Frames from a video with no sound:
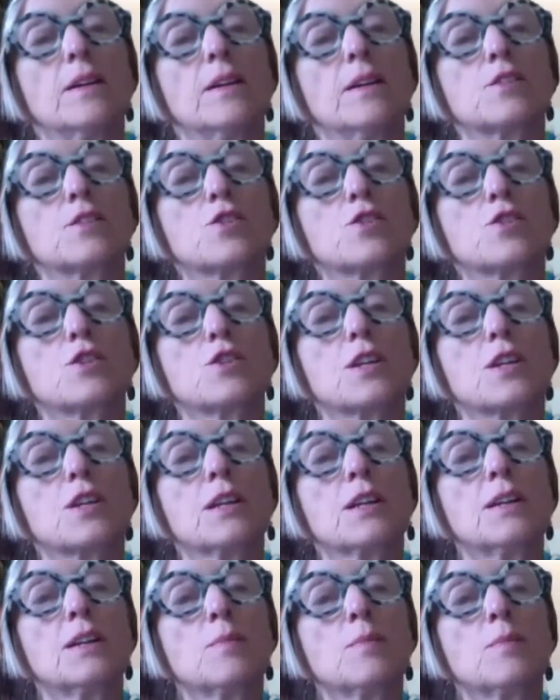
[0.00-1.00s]
It's just a
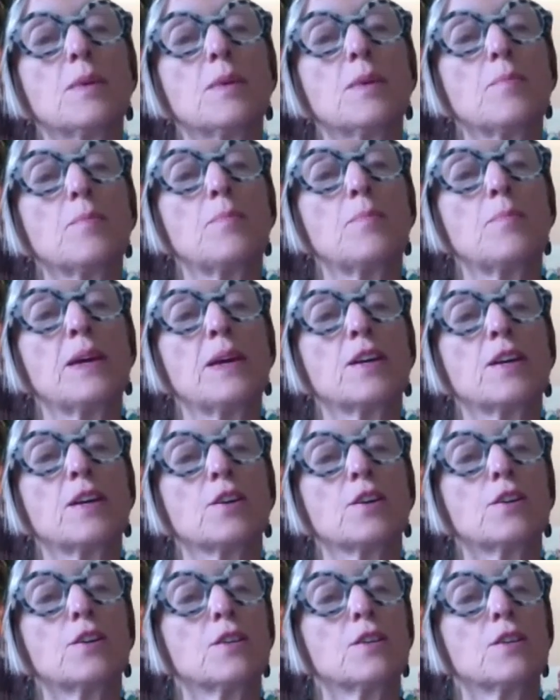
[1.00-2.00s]
little bit
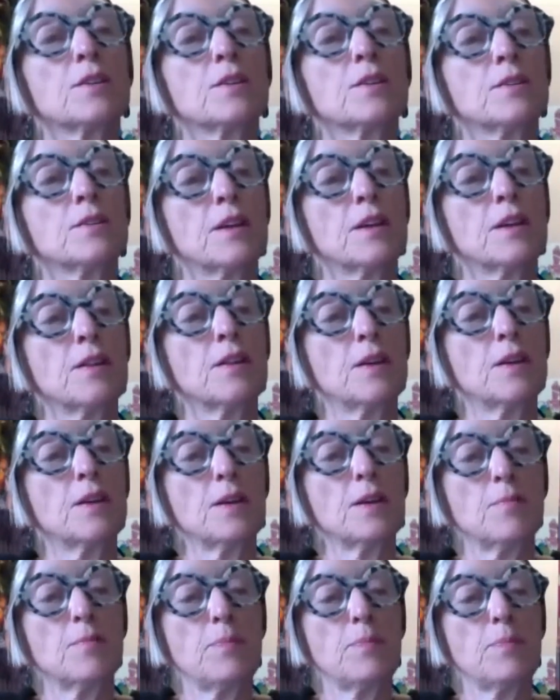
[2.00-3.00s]
bigger than
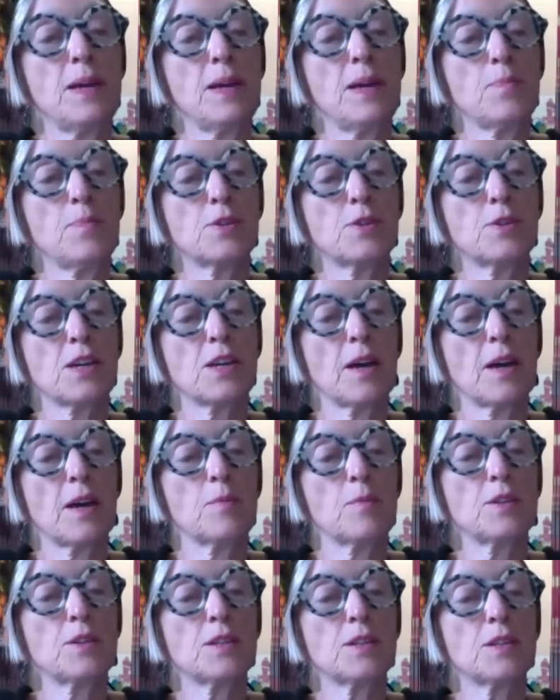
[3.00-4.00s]
the paper
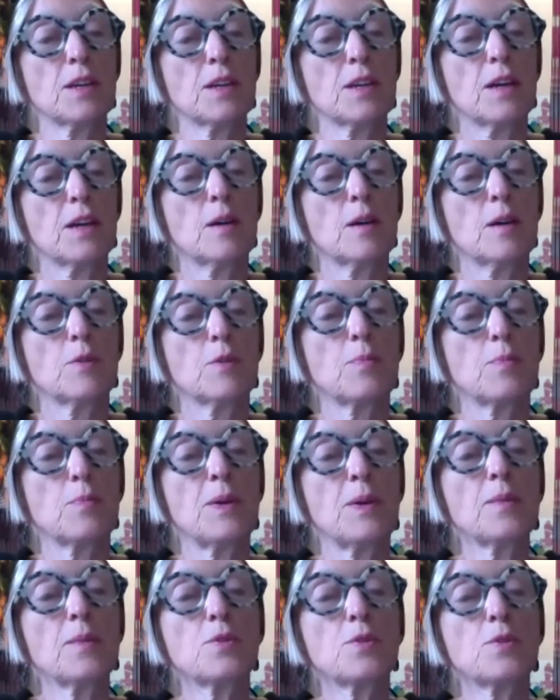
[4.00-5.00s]
diamond, but the
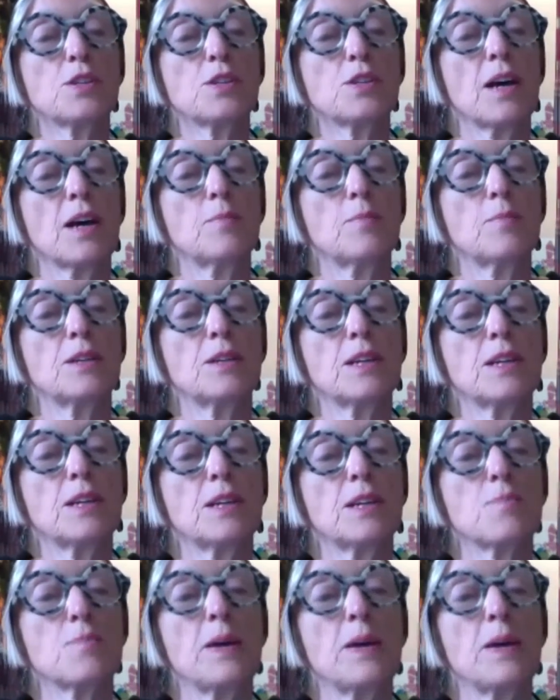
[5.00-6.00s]
paper diamond
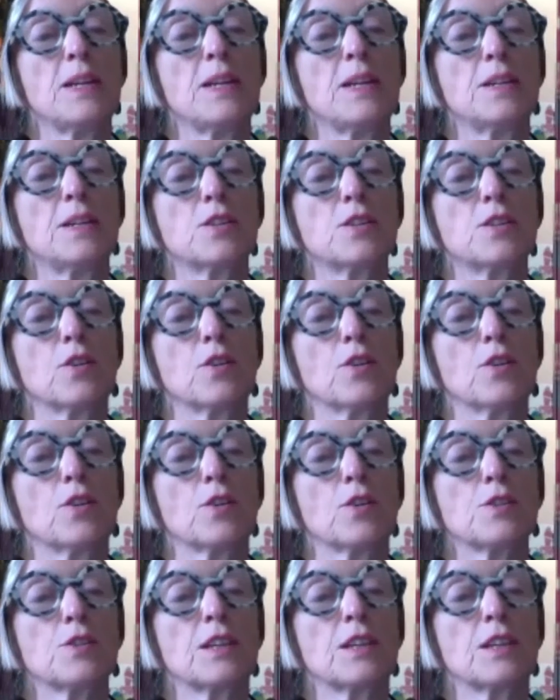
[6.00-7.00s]
is pinned
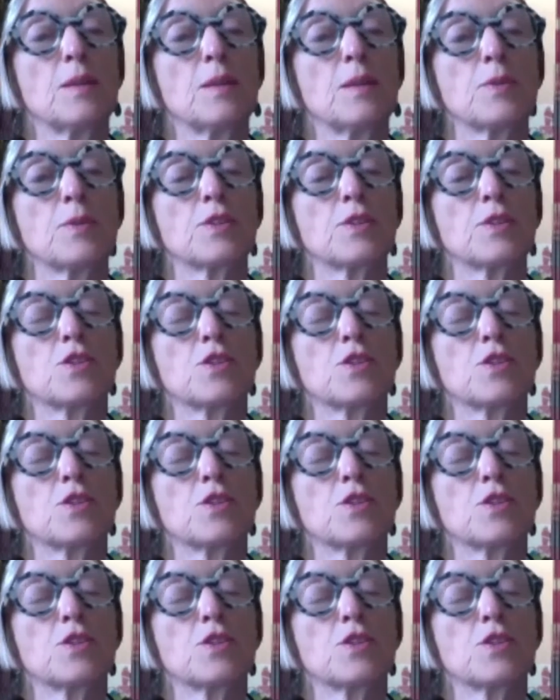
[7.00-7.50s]
on to keep it